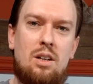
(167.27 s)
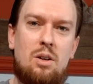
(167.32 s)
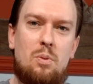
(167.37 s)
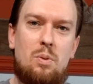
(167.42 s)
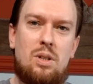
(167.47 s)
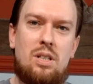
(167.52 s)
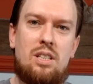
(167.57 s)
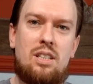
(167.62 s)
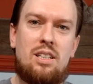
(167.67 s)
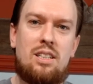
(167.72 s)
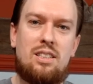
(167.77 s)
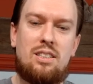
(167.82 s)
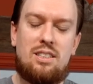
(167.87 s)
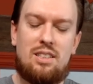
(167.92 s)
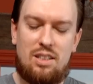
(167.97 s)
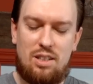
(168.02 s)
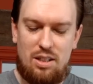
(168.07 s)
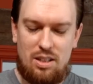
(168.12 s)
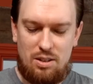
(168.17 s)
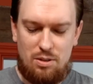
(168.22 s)
which
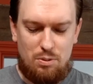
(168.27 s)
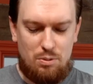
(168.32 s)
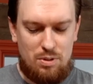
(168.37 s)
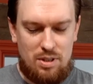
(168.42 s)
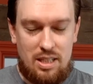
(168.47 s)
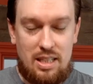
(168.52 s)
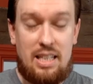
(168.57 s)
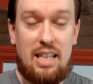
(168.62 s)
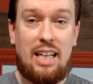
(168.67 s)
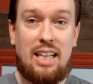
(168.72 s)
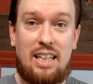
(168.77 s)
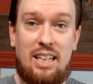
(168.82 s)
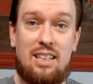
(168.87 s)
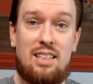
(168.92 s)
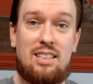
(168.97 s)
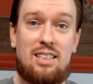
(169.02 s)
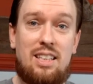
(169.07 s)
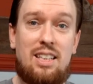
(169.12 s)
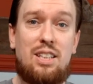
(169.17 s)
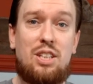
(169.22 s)
is
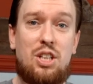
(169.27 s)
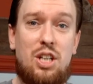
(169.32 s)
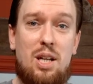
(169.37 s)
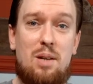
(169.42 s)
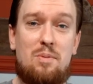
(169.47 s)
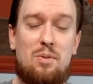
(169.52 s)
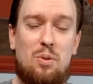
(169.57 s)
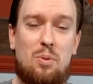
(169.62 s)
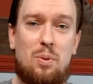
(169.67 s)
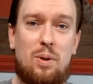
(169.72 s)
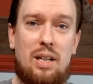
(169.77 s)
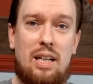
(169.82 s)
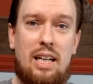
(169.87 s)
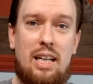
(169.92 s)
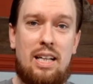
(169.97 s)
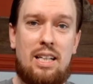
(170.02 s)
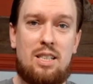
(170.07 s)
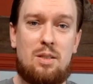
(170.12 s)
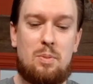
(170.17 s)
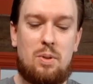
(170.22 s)
ridiculously cheap for what it
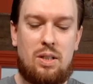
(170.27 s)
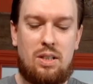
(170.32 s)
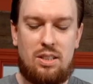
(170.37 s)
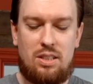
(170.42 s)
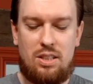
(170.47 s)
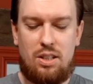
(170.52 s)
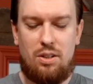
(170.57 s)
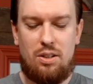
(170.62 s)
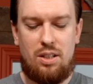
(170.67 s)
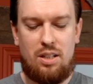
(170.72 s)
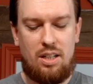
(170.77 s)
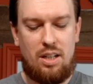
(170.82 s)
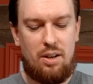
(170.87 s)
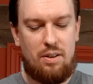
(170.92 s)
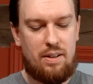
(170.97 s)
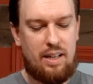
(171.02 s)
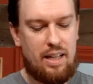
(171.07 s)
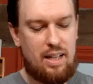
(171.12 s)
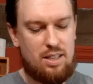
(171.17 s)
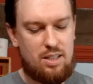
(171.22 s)
is because you can
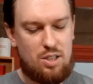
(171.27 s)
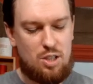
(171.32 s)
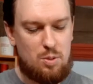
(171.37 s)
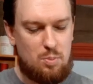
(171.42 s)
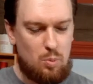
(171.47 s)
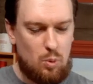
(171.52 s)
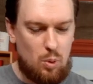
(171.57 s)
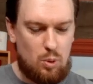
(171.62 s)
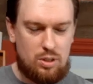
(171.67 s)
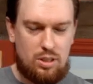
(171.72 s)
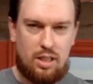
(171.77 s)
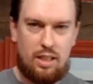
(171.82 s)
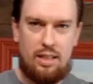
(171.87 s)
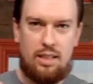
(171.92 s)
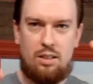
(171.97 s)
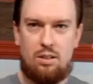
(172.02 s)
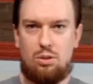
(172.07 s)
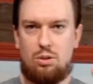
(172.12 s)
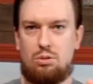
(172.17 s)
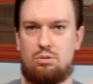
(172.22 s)
go and get a small,
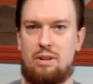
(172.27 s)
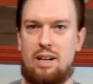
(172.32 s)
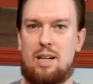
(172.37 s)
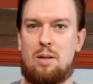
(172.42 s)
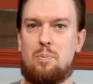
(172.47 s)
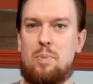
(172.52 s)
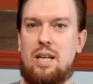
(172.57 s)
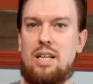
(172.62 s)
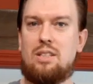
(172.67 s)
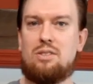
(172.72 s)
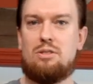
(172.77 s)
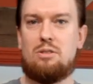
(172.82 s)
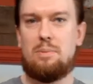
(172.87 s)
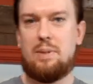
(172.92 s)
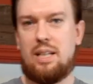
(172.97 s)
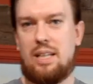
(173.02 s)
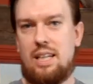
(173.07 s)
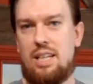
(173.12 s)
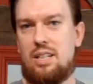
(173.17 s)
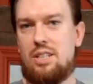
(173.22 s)
tiny little granite piece from
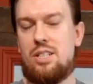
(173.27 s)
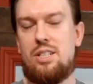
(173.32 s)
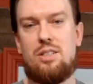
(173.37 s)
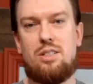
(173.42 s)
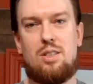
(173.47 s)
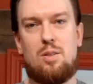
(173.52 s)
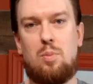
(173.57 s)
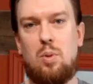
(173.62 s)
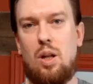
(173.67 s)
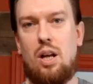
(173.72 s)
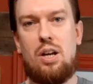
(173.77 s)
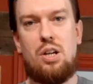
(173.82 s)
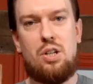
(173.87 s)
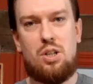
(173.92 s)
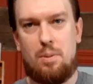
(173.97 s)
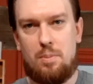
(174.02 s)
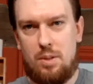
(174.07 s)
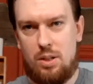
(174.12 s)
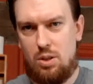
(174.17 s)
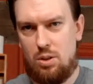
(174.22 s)
a kitchen supply
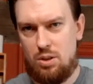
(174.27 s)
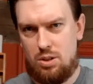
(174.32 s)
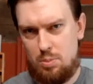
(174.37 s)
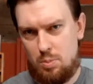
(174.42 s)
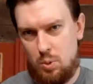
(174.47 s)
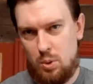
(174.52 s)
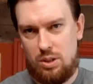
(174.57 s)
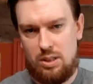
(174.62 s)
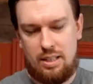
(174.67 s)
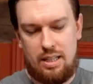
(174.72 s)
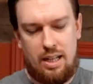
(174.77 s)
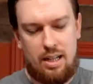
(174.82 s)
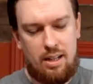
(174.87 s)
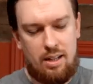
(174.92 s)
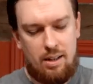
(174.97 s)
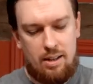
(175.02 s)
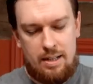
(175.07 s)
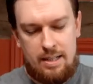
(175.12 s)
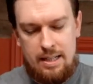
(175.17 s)
shop that costs more than that.